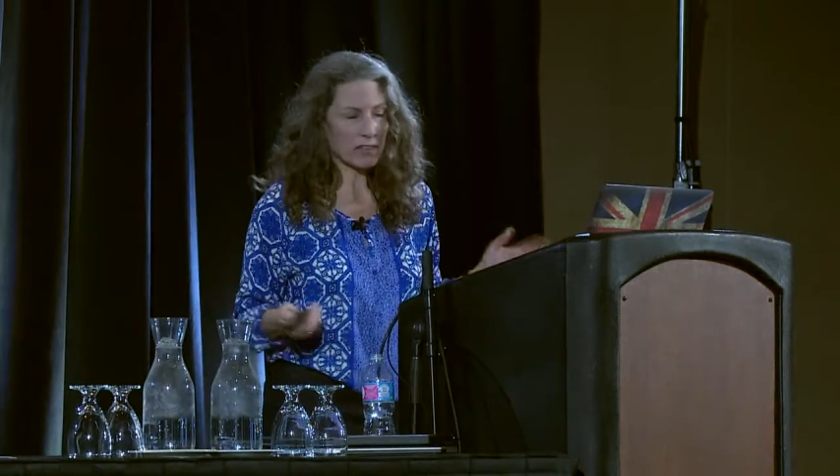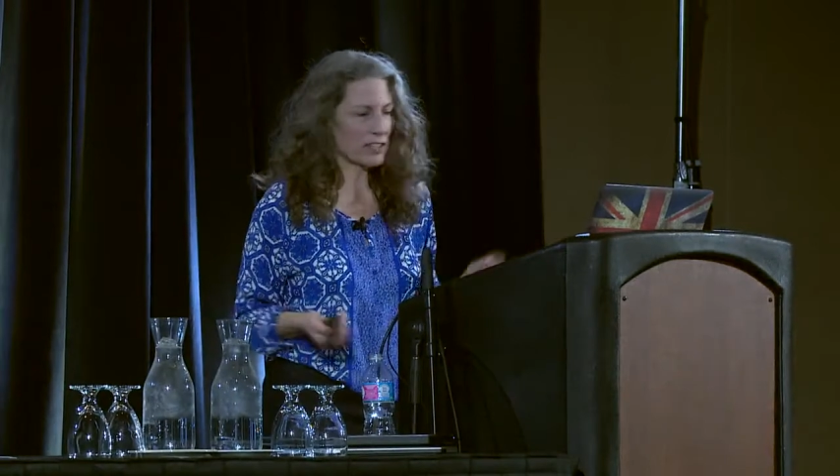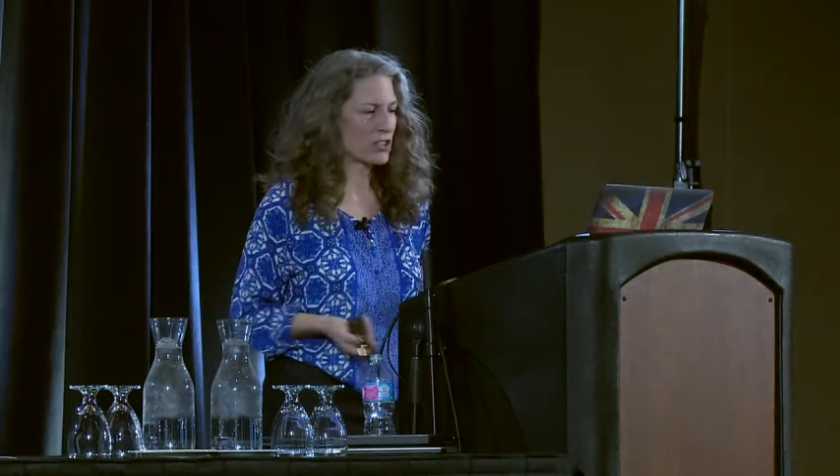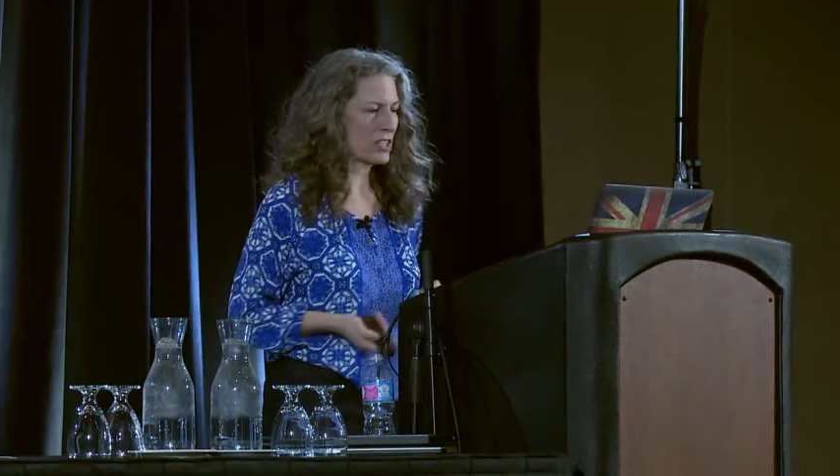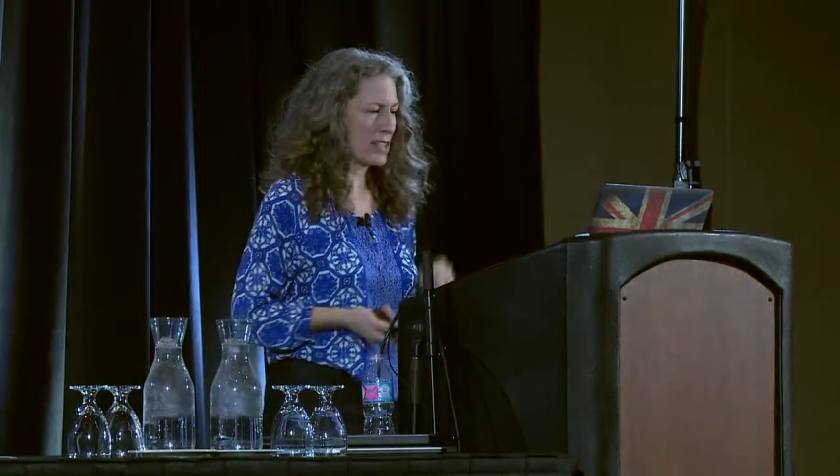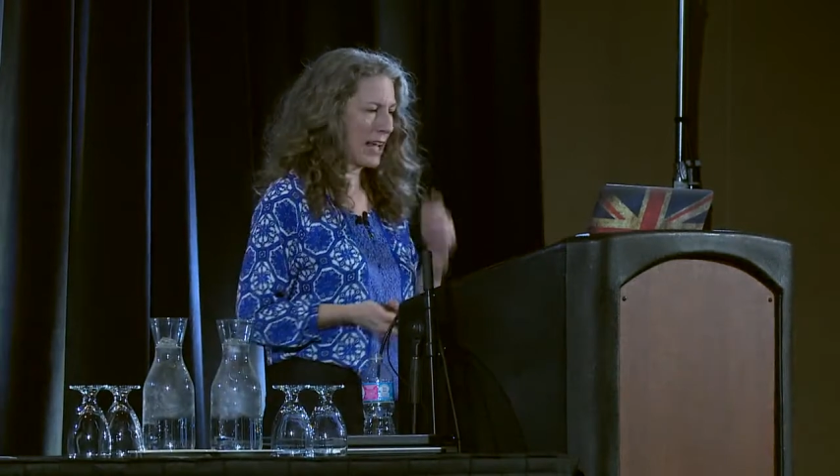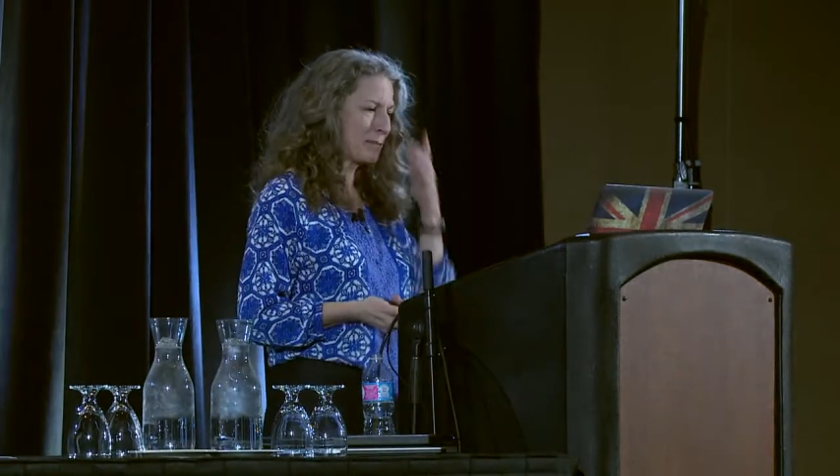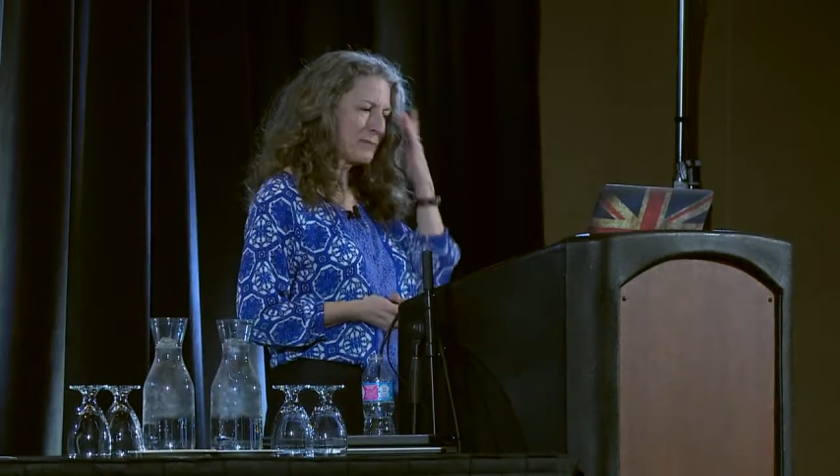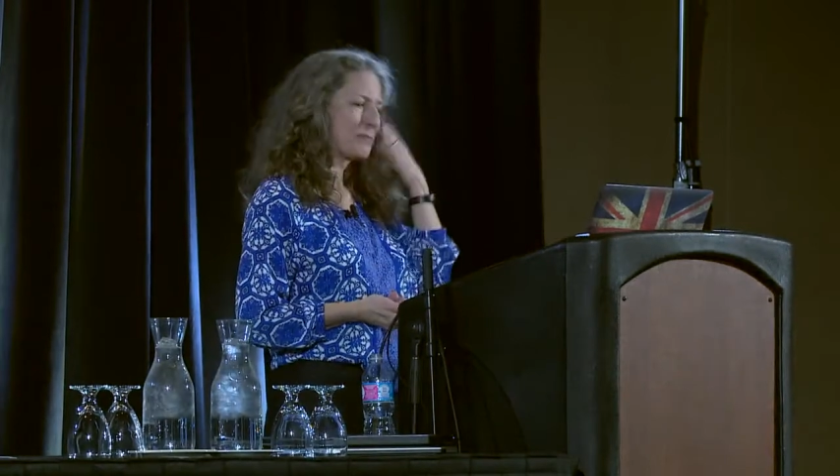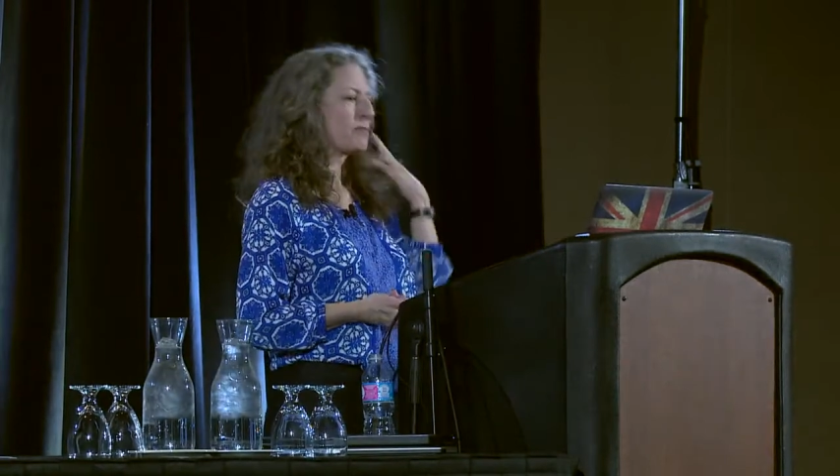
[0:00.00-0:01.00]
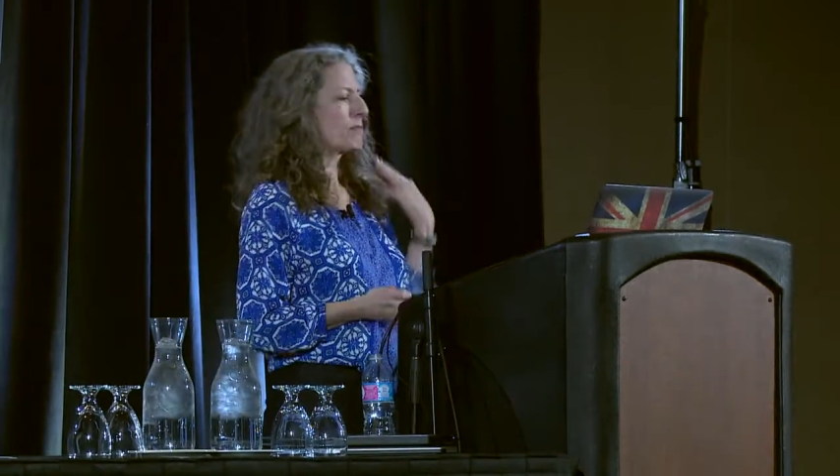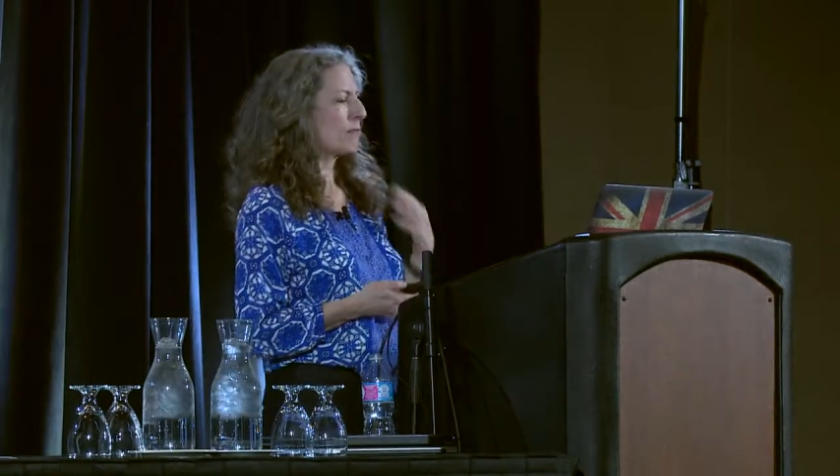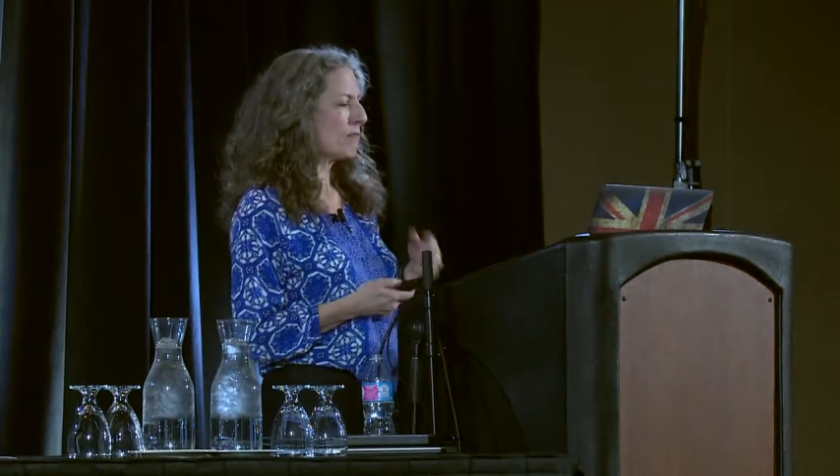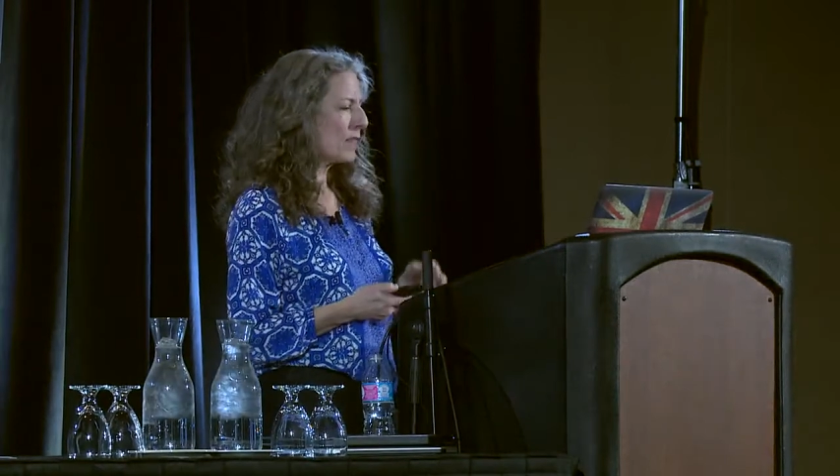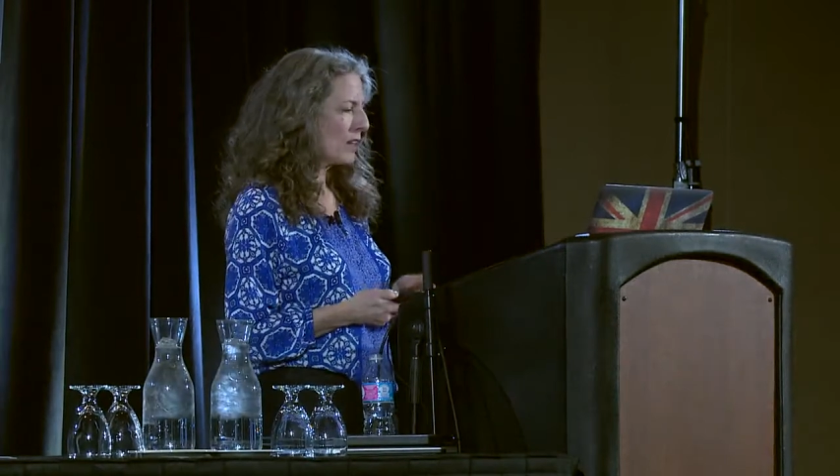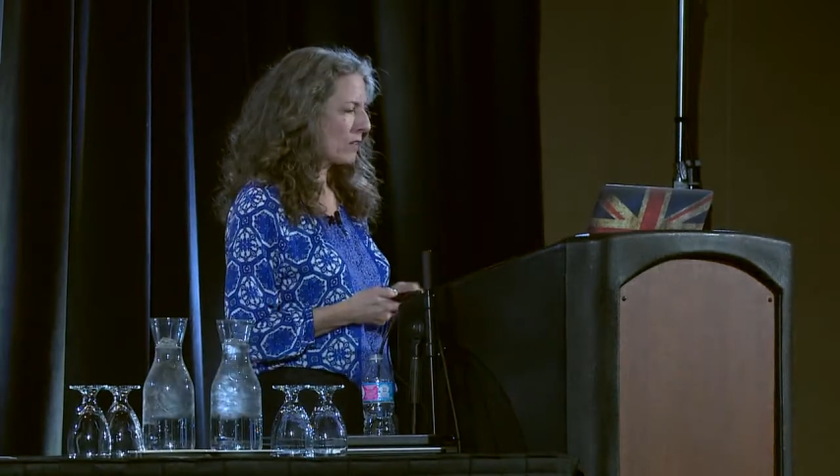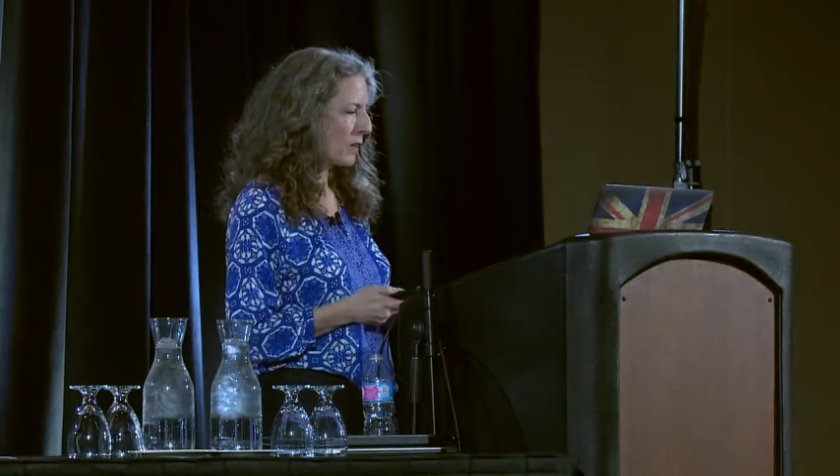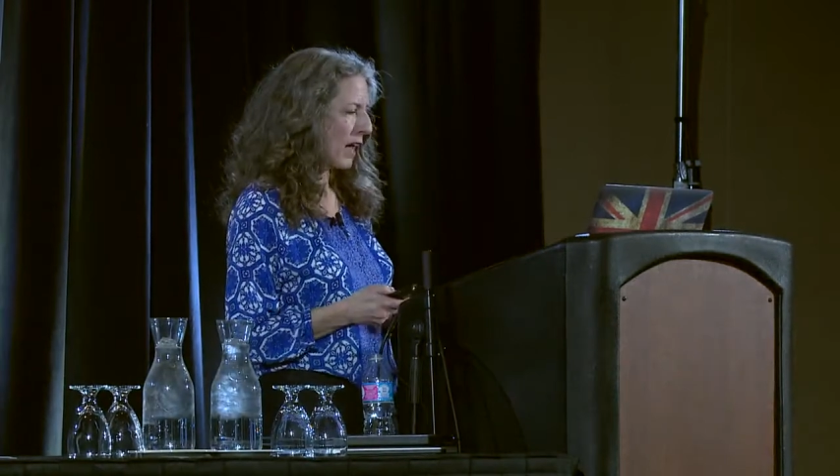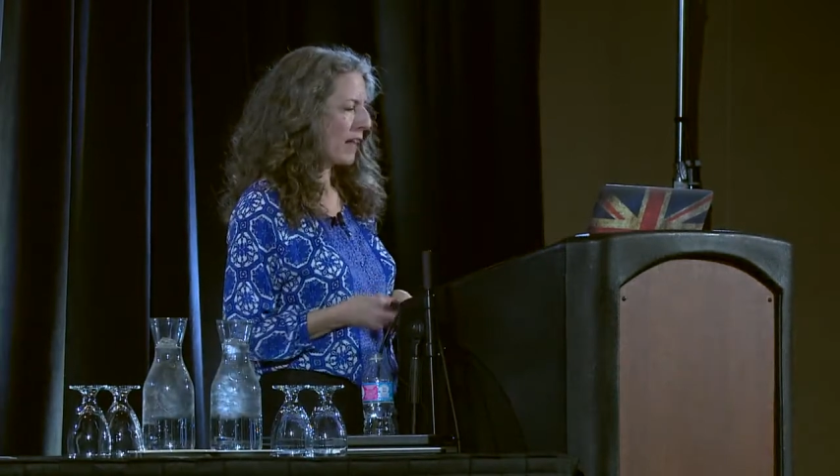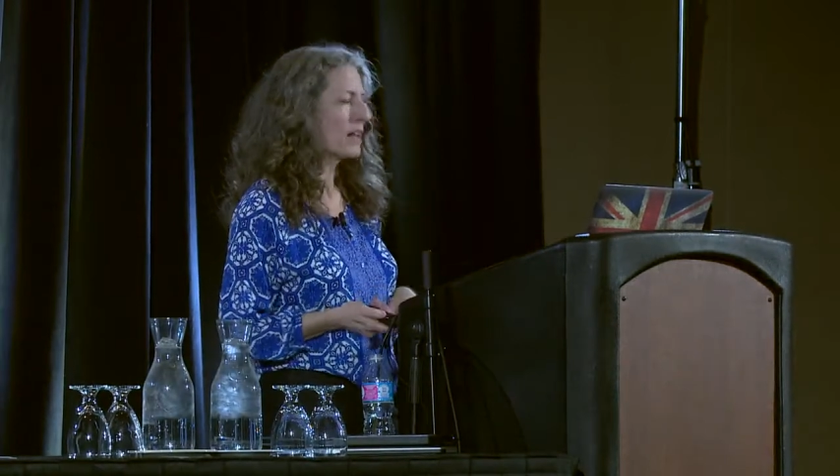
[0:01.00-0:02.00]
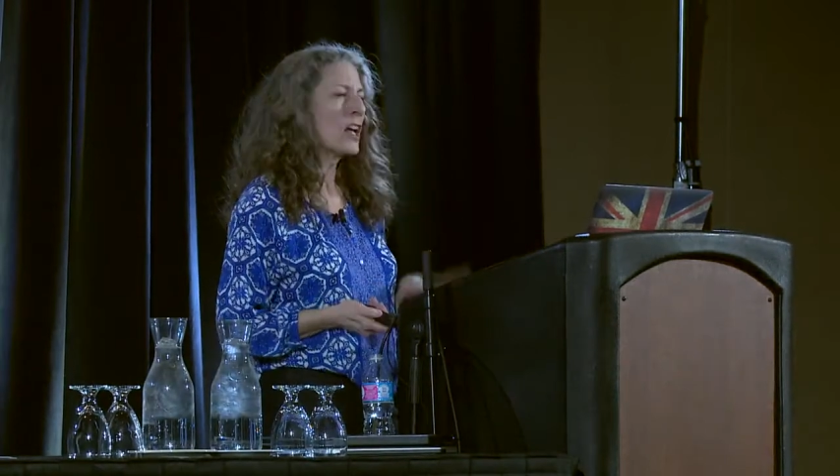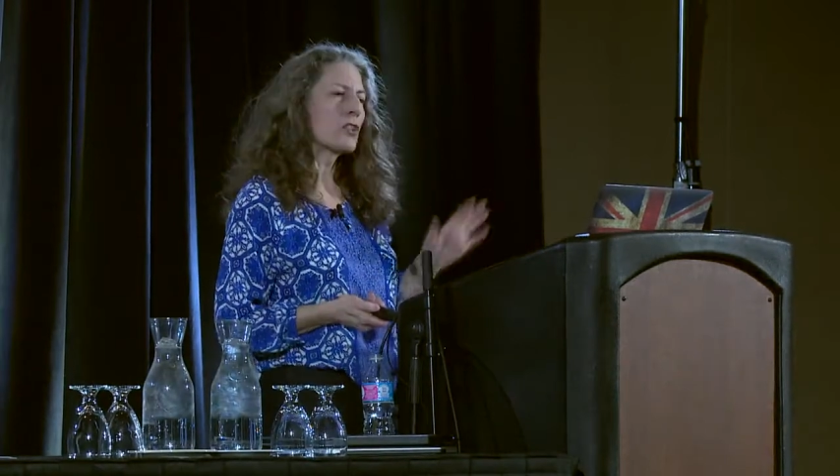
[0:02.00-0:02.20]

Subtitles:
let's just say. Okay,